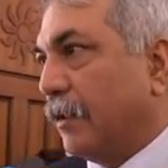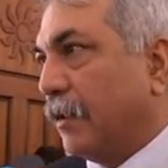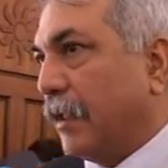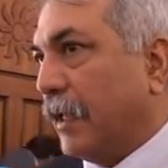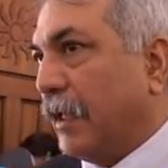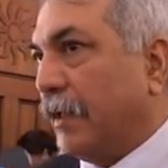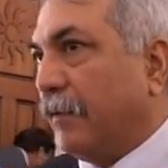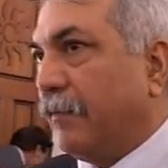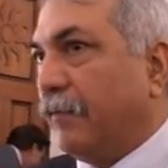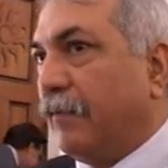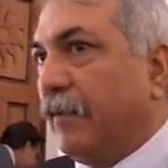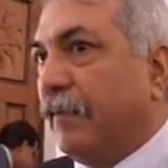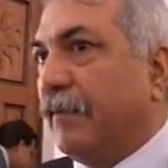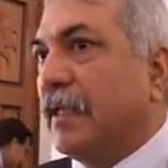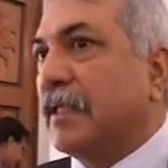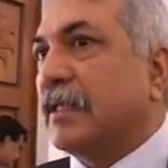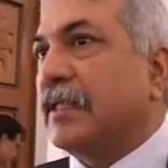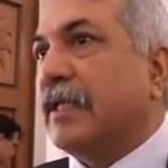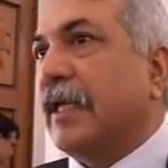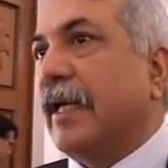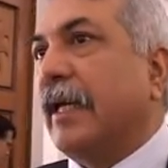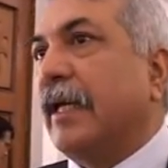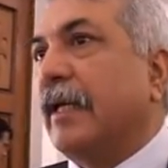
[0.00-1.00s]
And we will
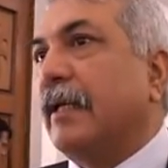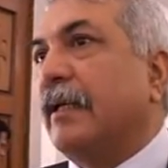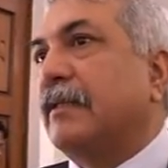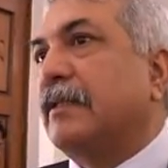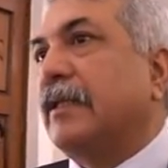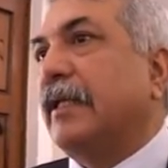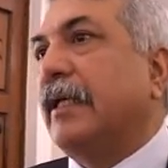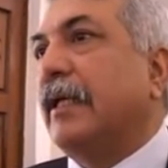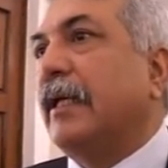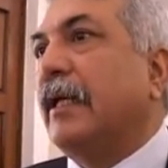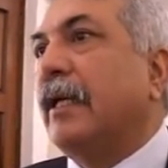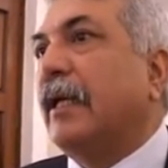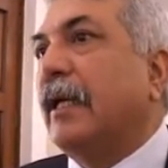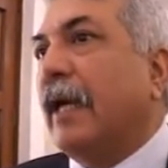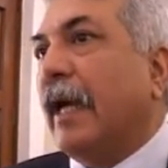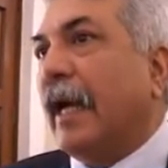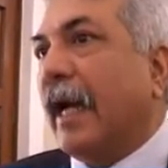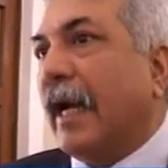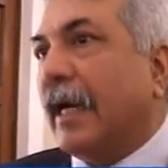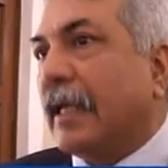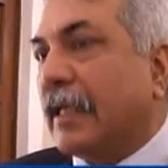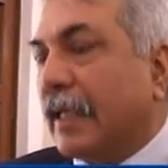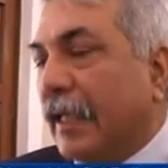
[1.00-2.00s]
say, see
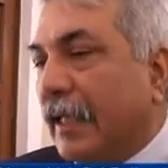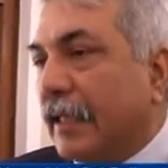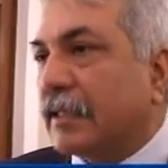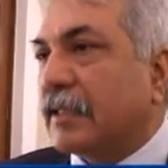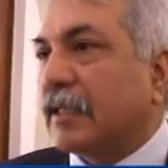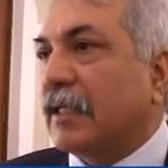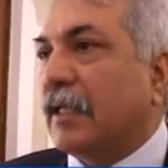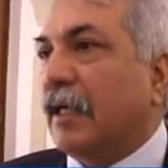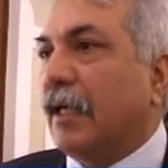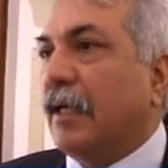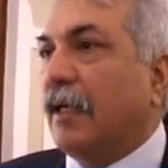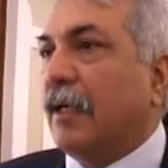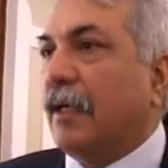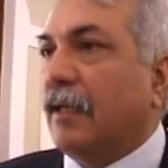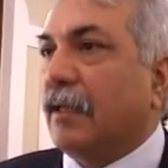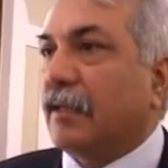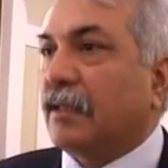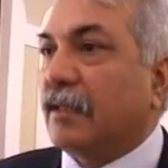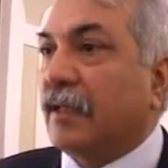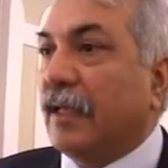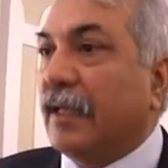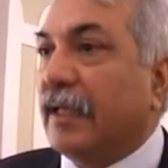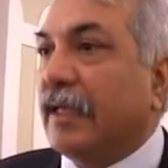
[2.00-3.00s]
at least uh,
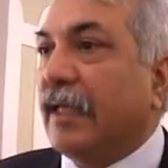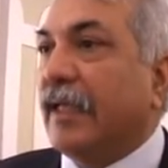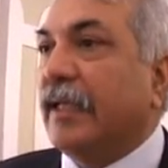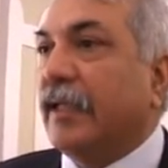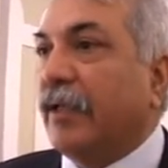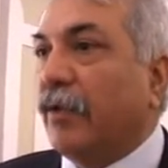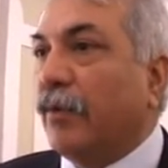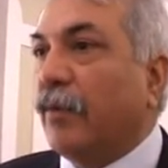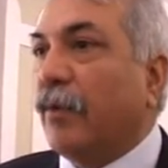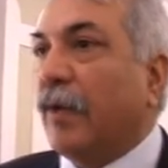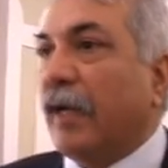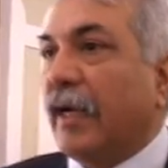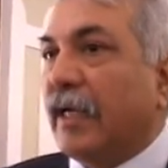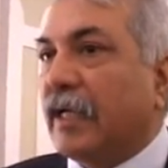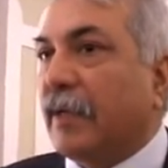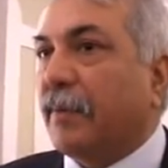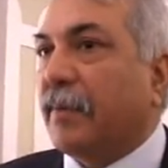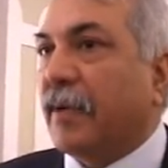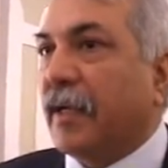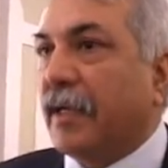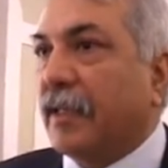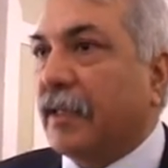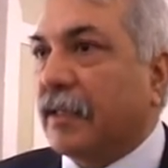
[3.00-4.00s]
30 new
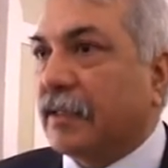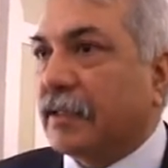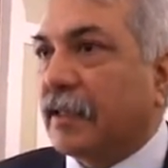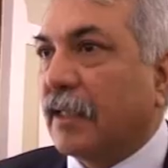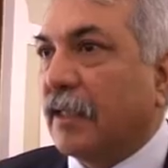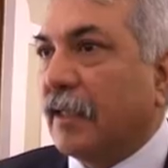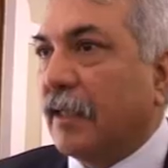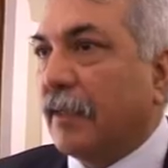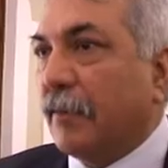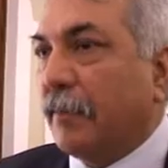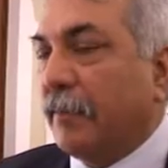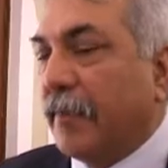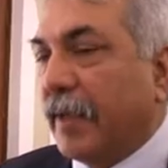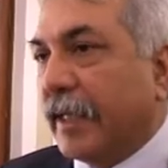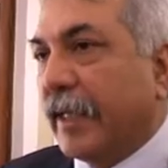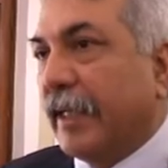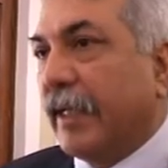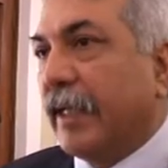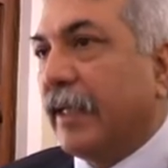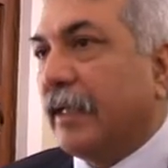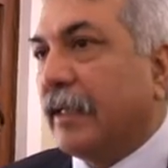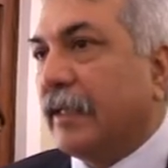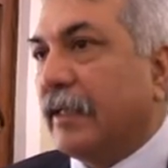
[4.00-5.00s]
entrepreneurs
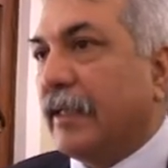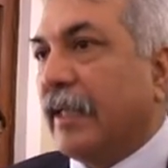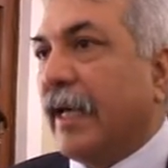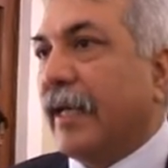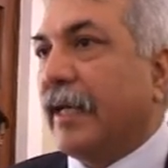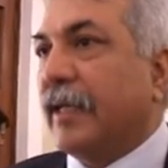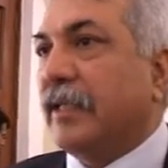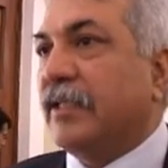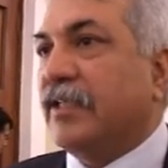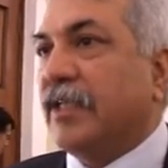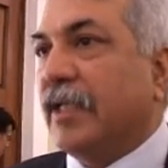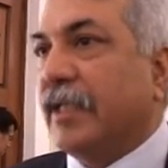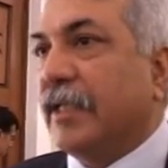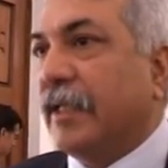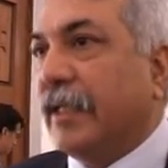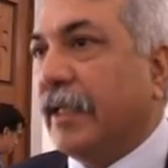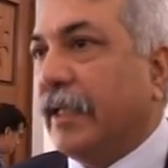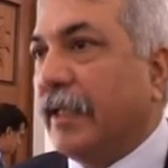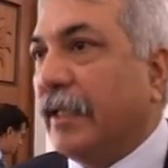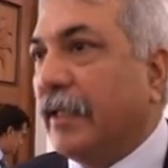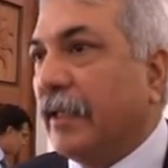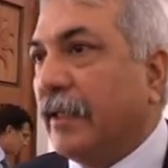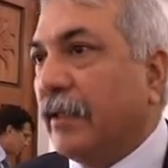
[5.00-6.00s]
beginning their
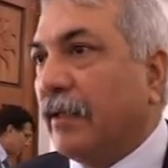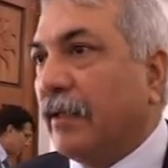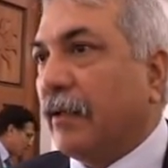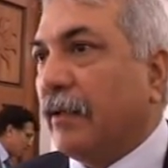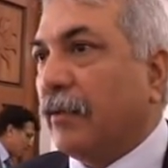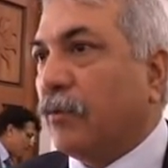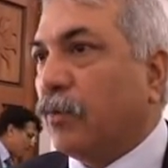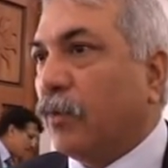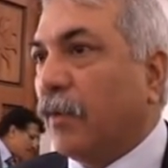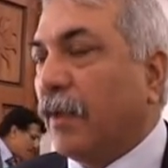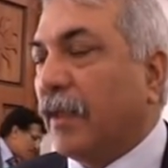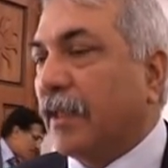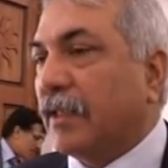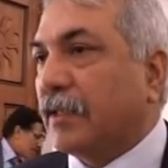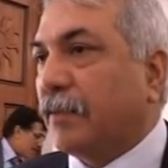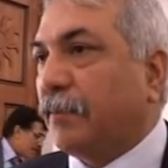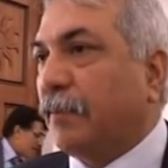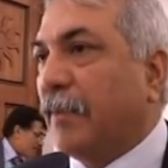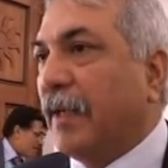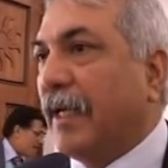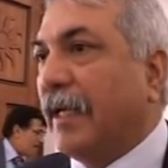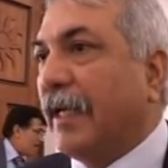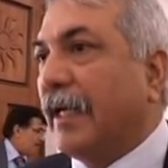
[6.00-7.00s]
journey towards
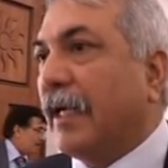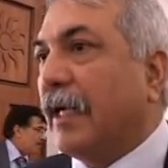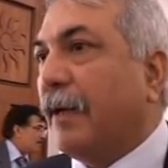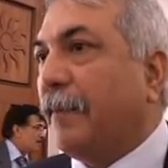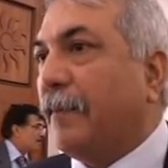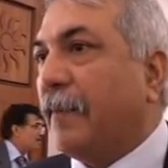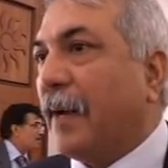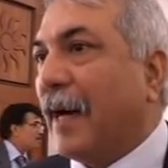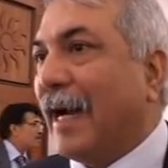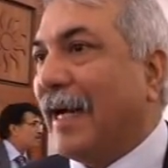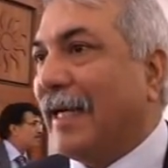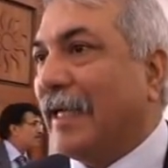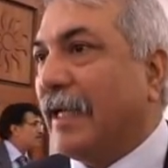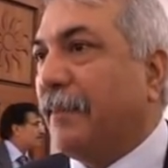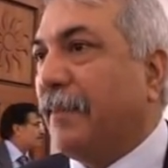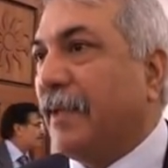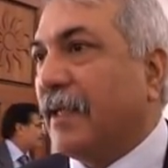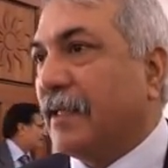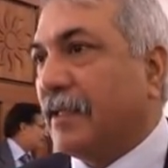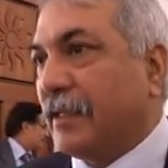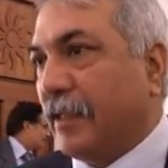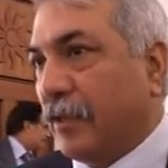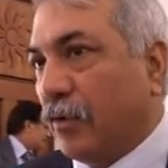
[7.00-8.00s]
building up IT
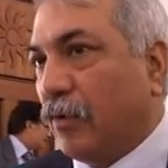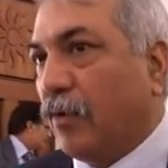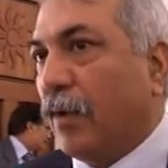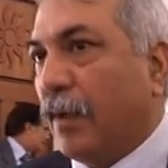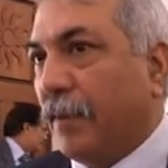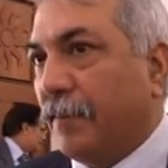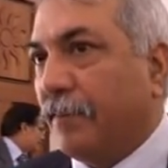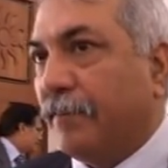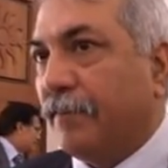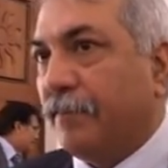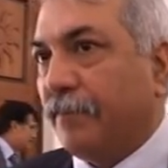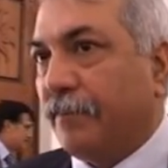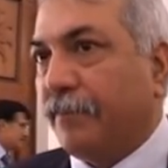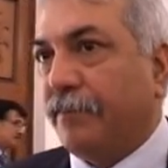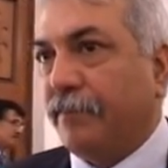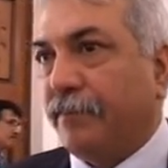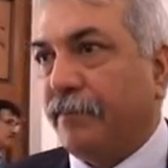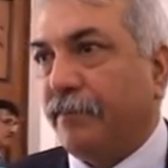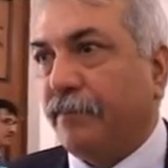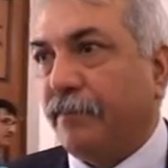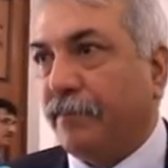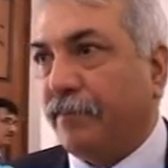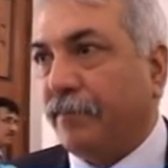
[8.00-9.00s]
base in Goa.
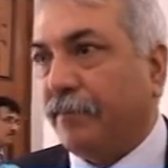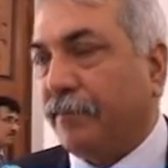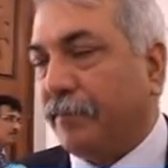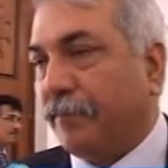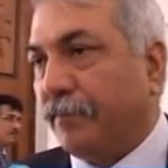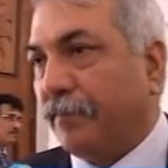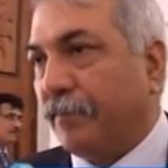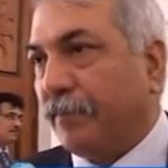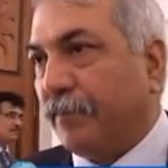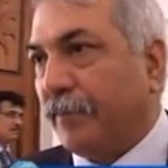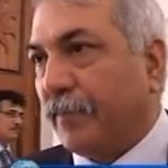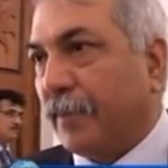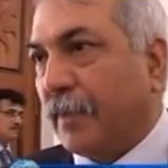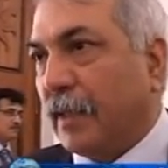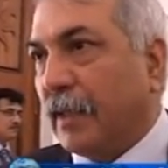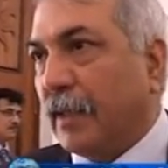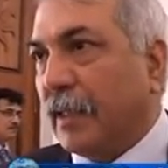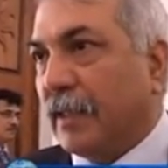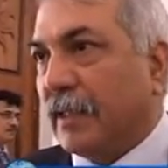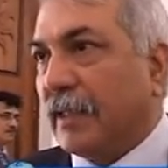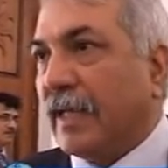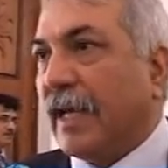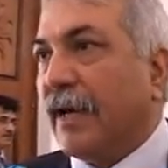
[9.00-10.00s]
What exactly is
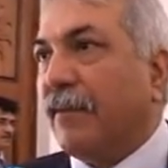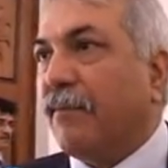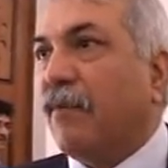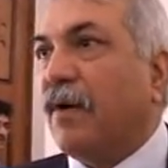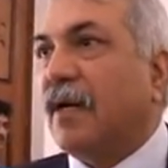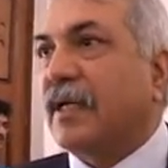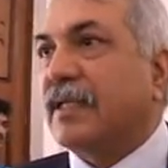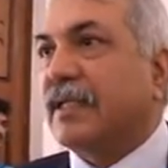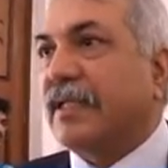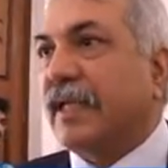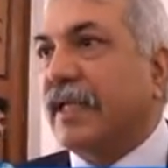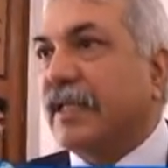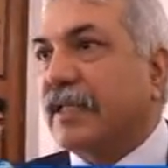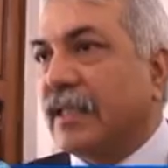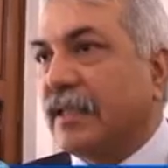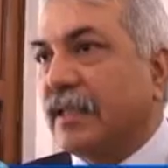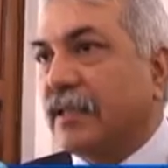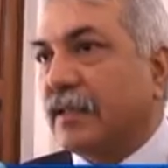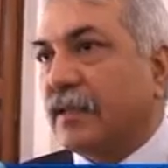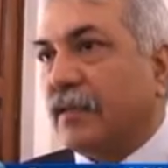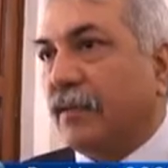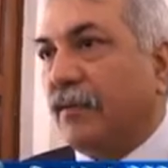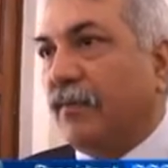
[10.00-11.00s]
it? They have
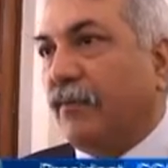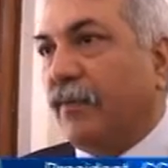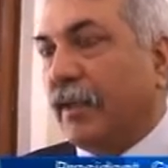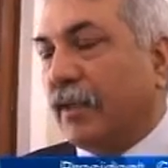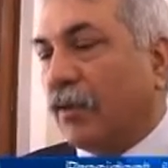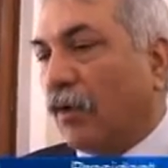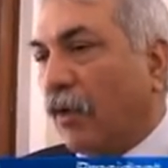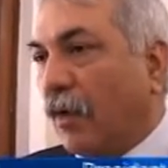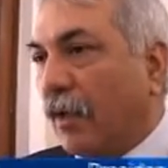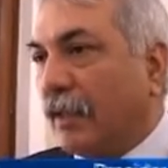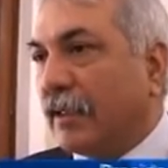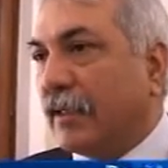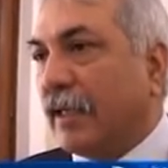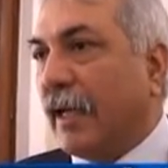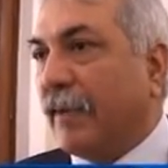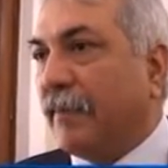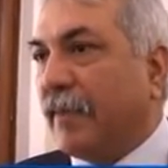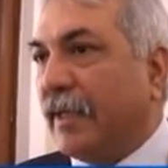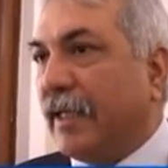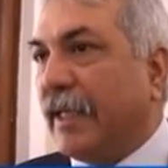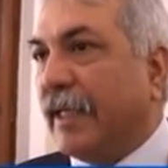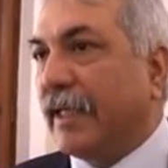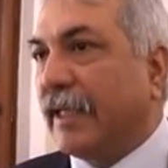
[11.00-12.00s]
workstations with all the
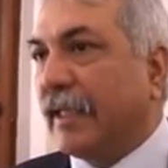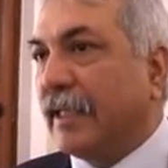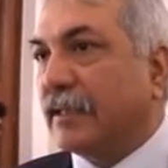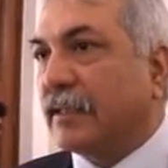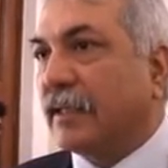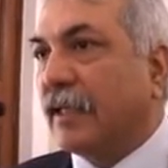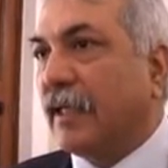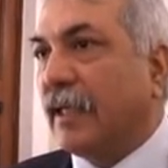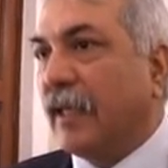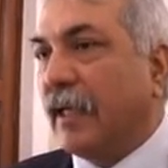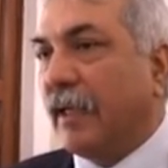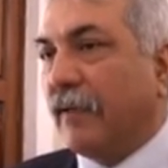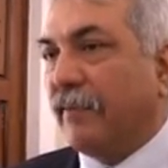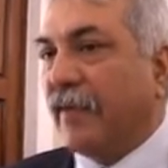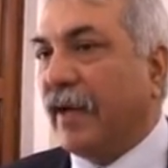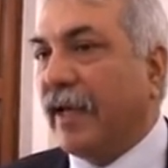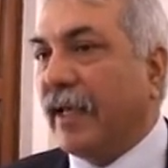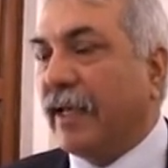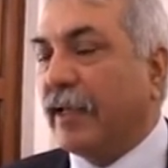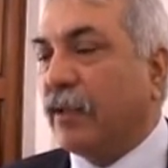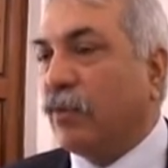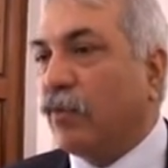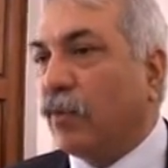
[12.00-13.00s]
amenities
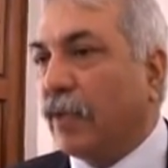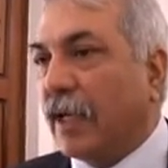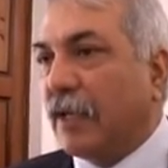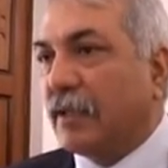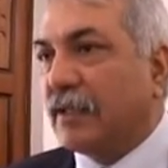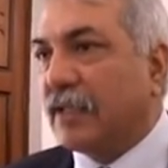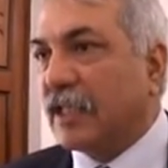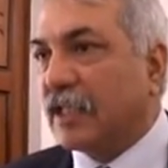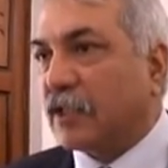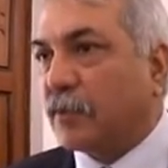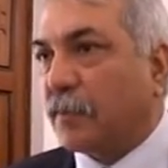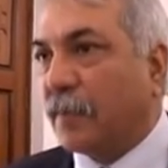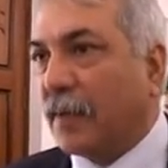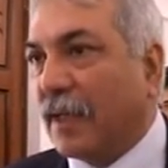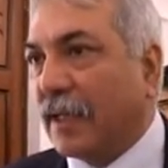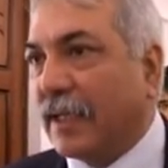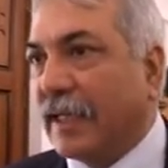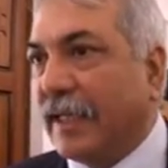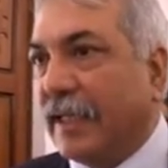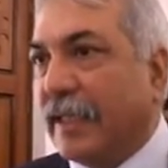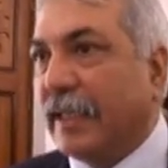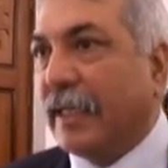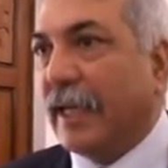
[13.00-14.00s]
where you can just
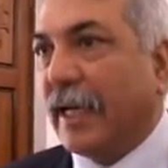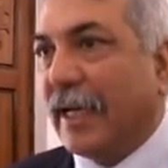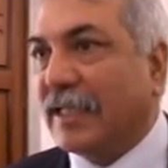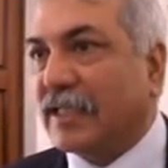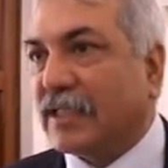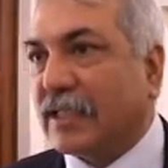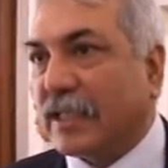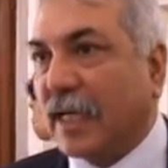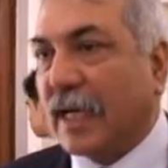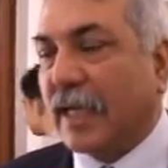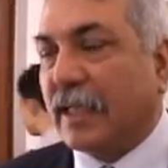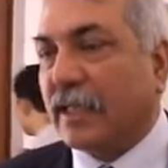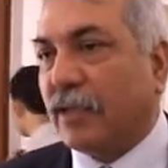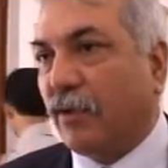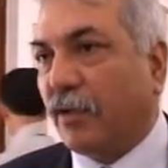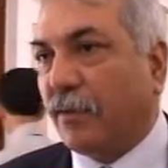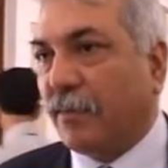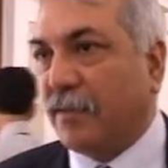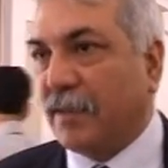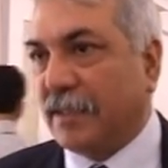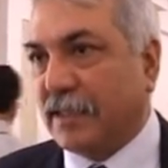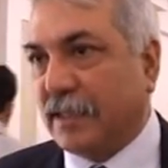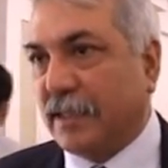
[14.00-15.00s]
plug in and start
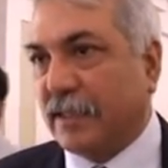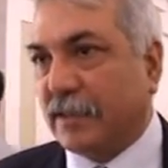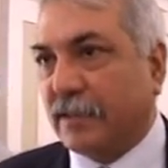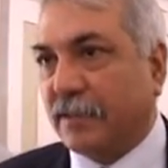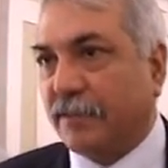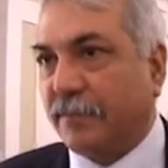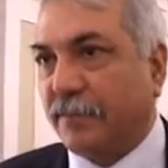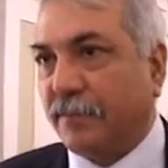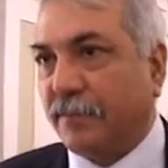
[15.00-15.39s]
your business.